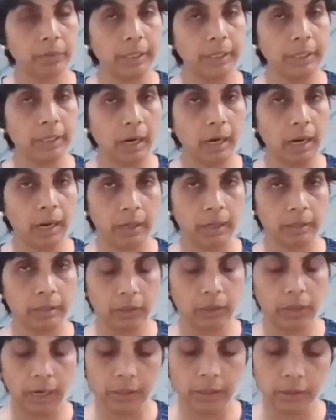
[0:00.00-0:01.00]
we
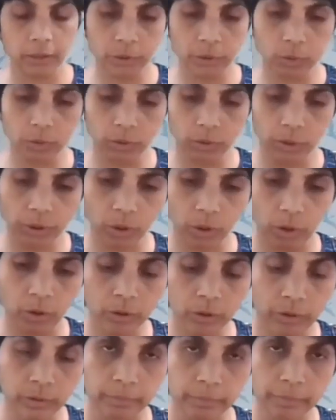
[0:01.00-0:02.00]
are so
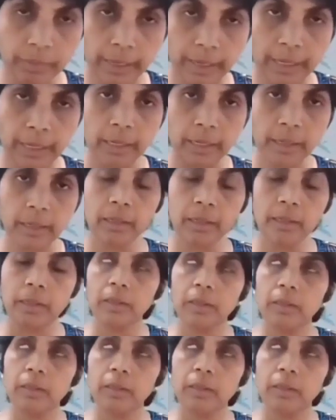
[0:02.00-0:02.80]
drawn by